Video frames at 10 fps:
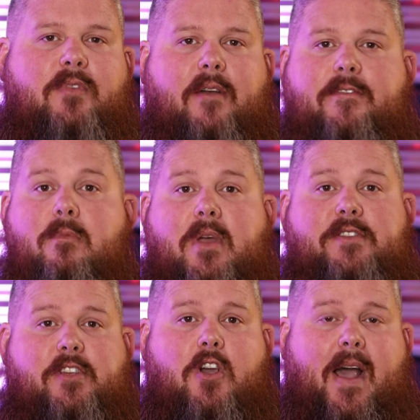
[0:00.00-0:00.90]
A few
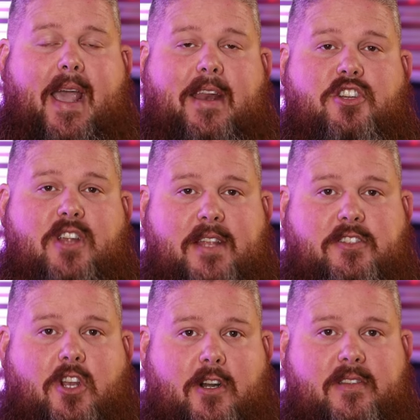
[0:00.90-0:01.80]
months ago, I had a
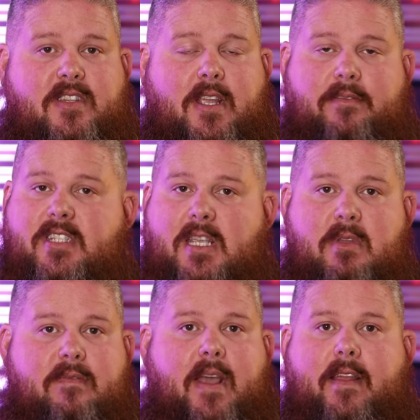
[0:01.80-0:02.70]
chance, courtesy of
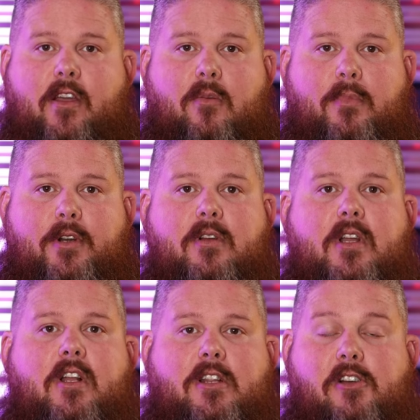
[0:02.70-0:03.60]
Simi Valley Homebrew,
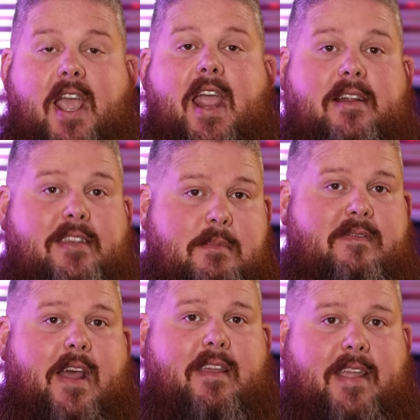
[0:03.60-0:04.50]
located in
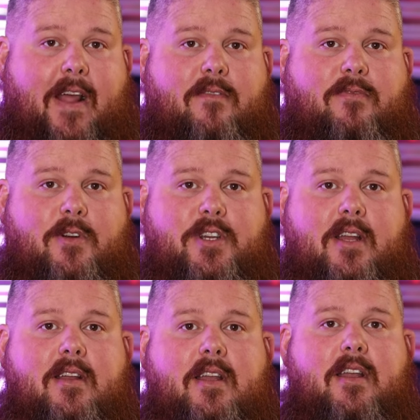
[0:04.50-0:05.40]
Simi Valley, California.